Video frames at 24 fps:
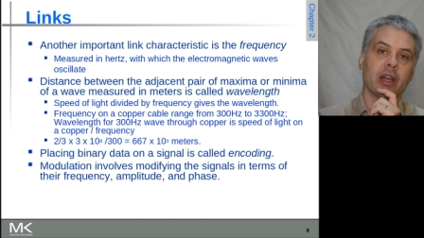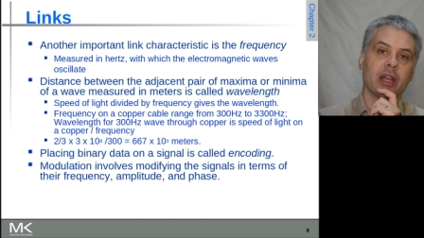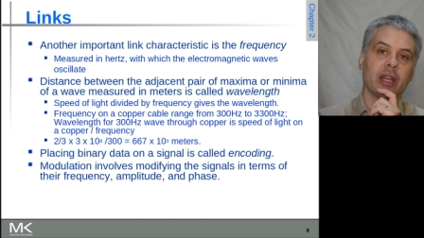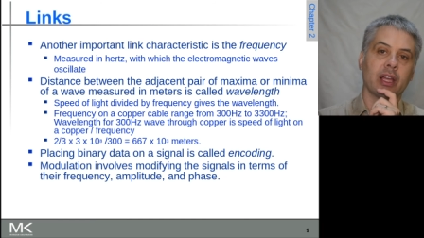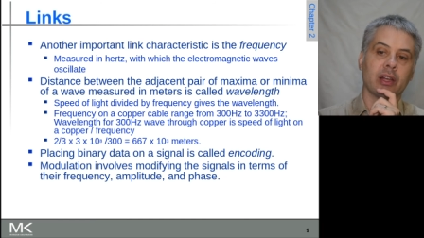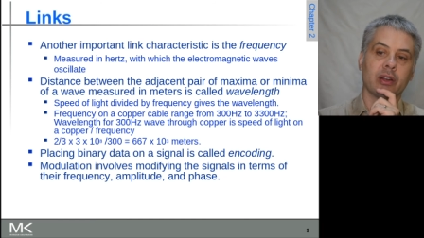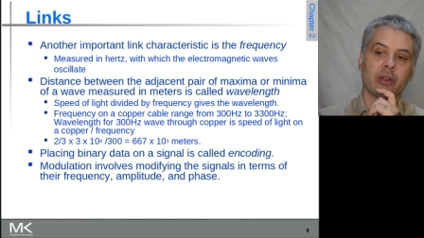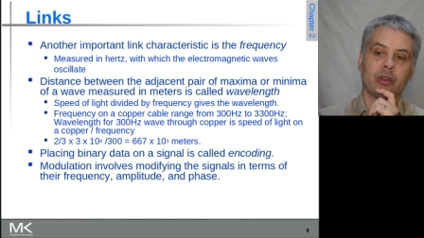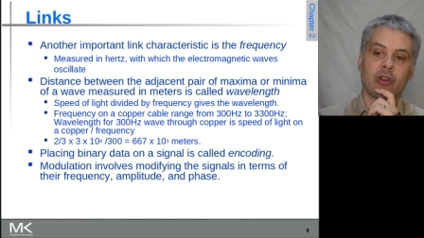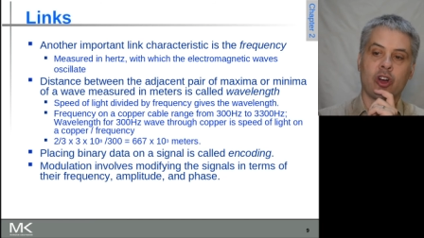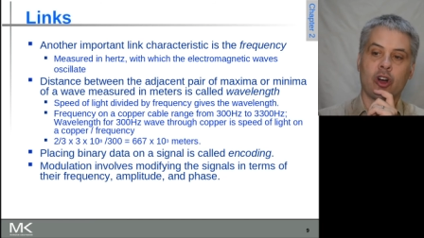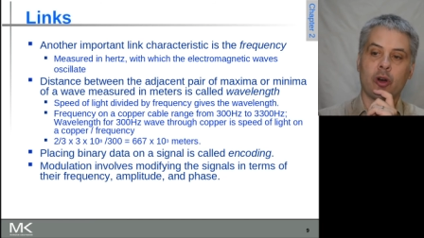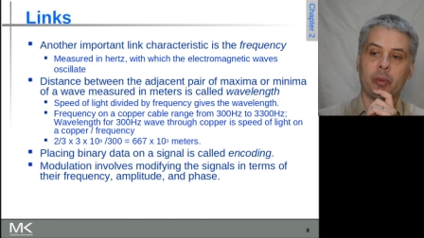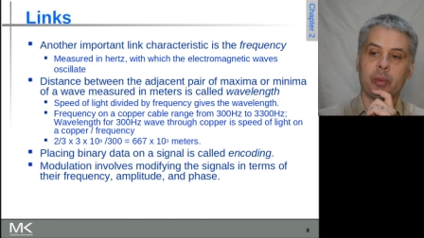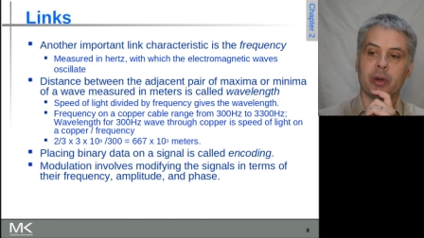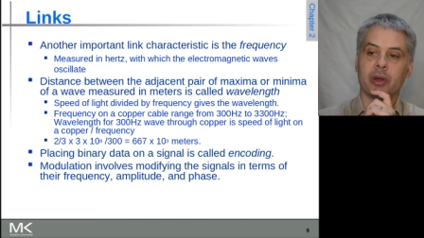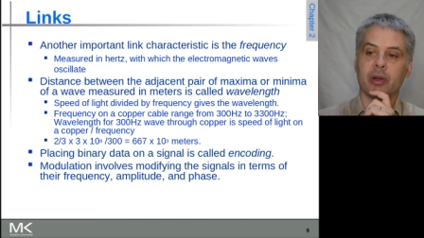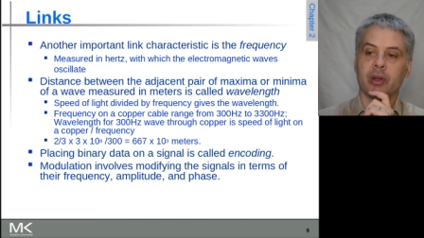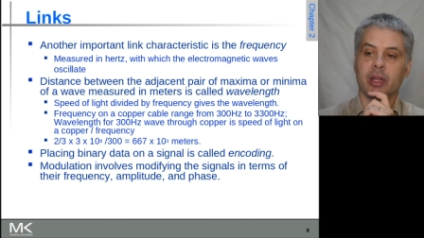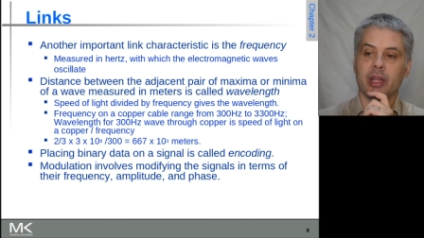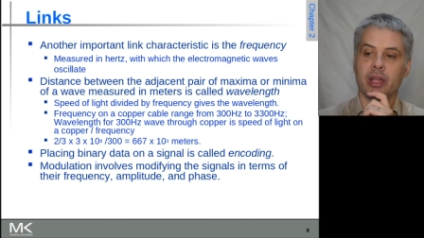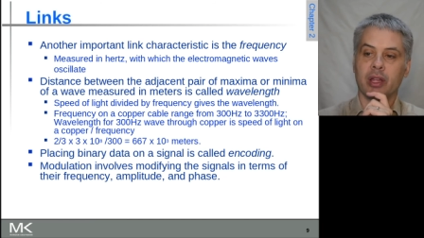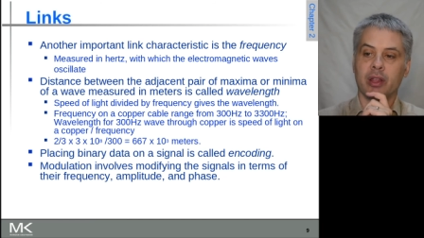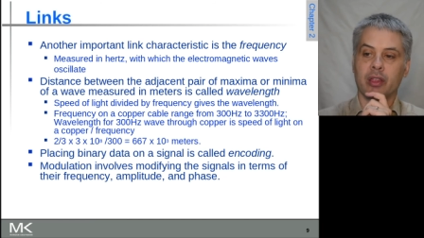in copper
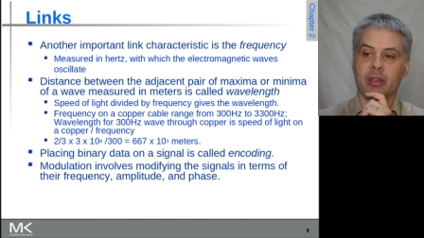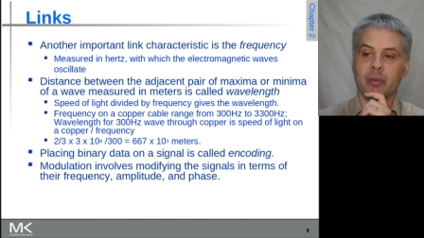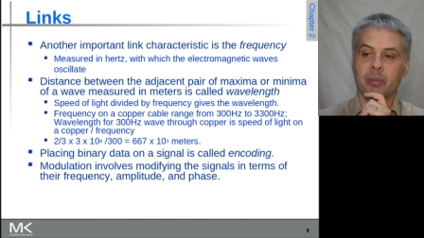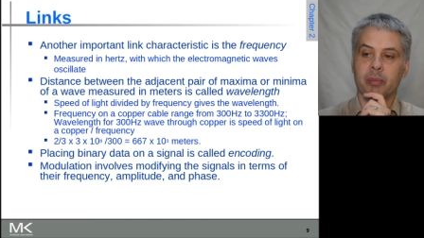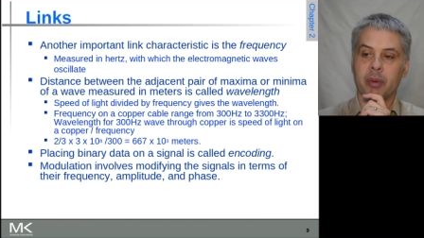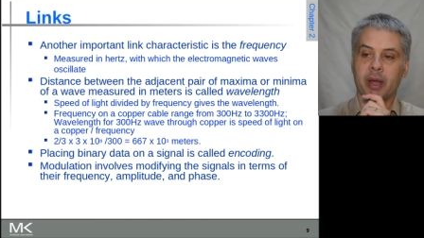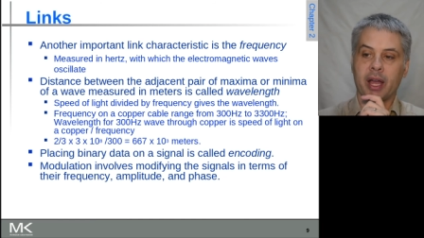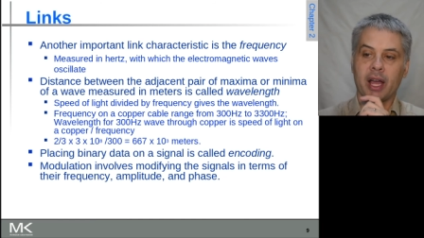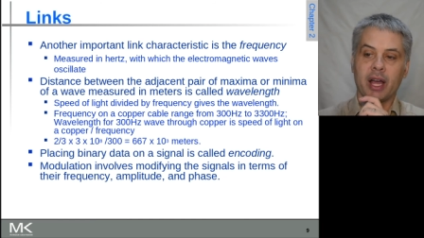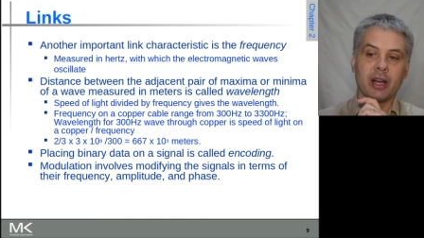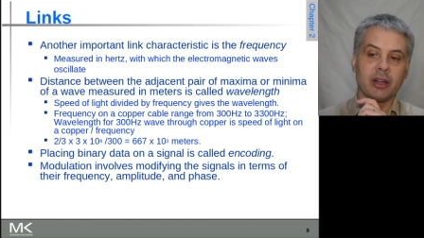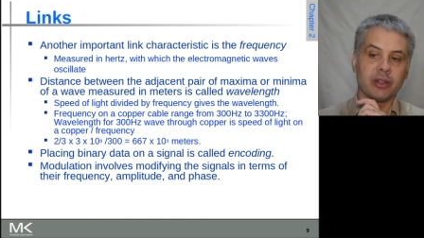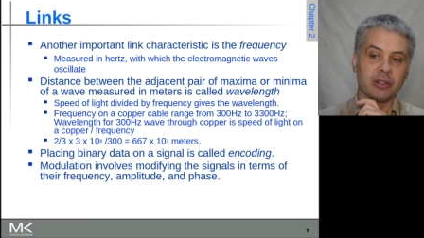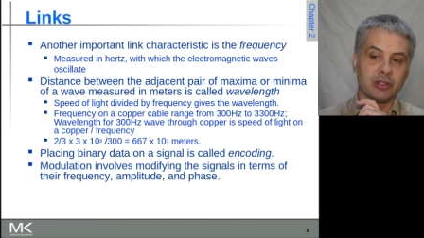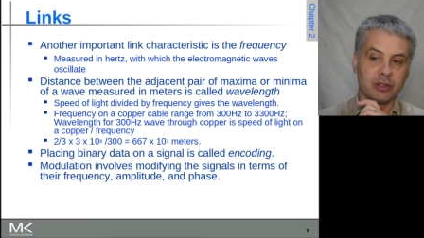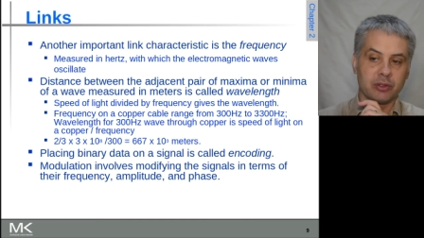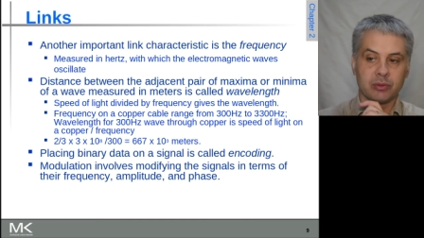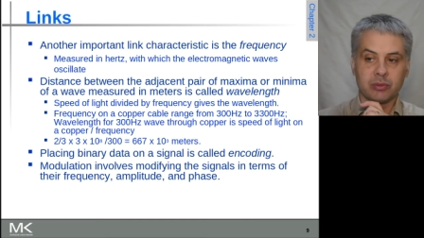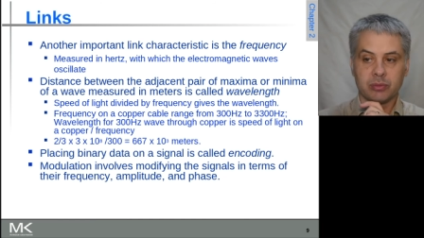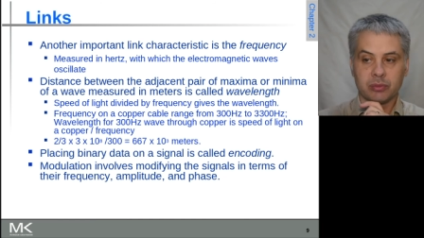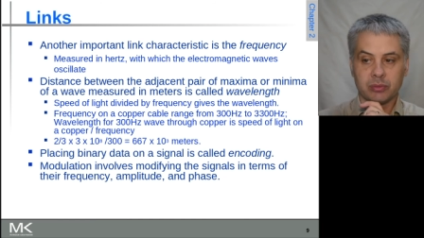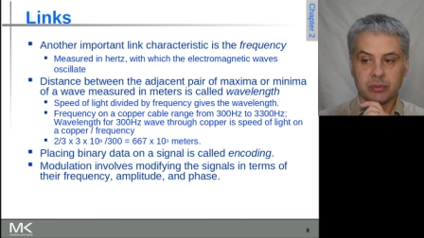is about